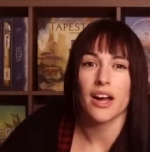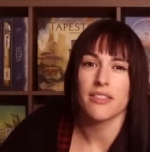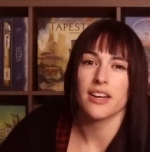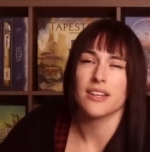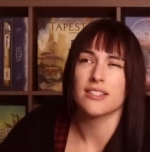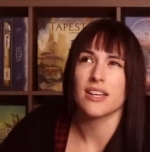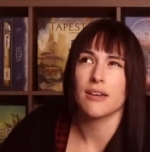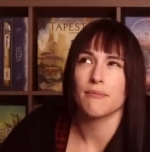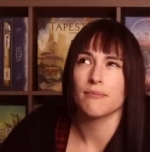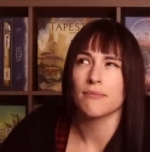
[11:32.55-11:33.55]
I think
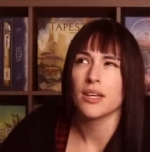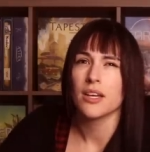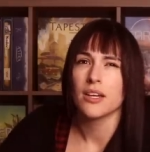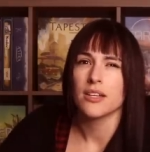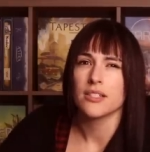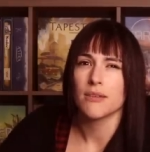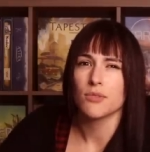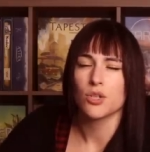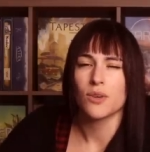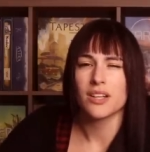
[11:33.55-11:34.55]
Tim Tim
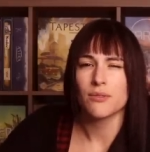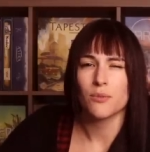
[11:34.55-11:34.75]
Chuon